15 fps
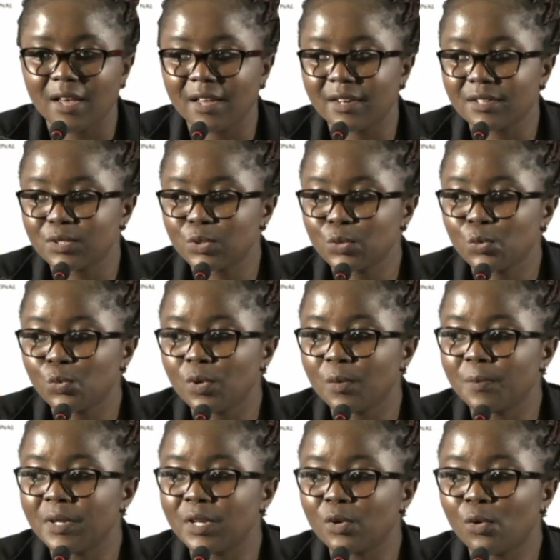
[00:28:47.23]
and soon will
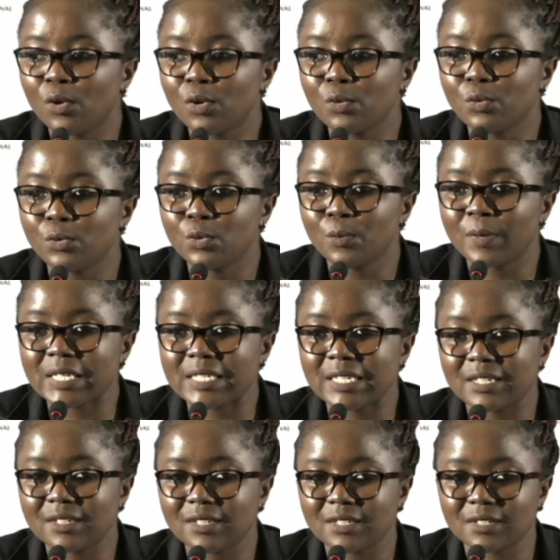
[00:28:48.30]
be in all Huduma
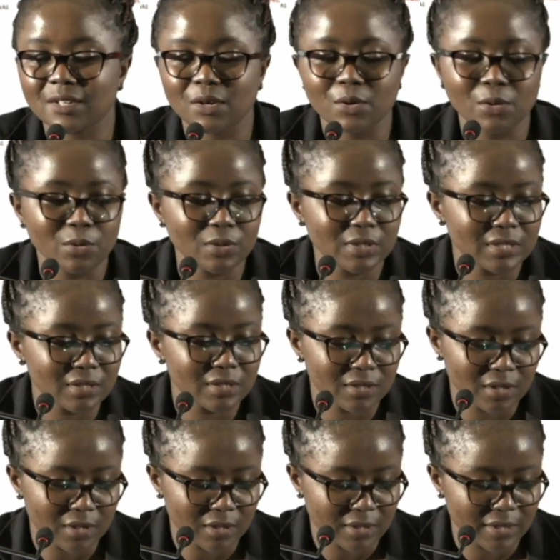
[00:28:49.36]
centers across
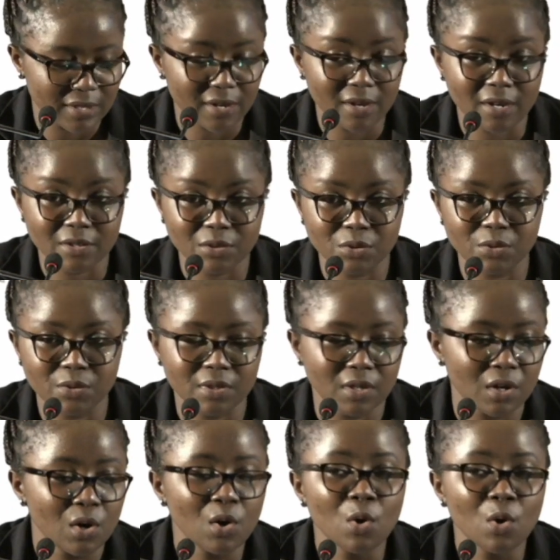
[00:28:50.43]
the country.